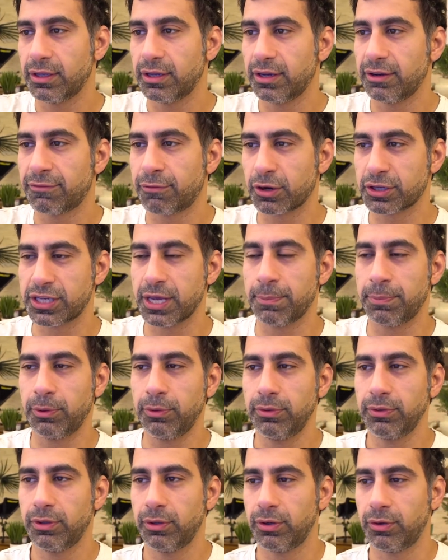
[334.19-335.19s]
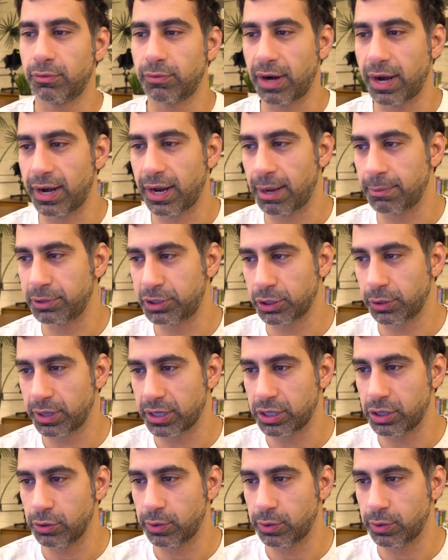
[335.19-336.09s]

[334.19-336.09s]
For example, right, I'm showing you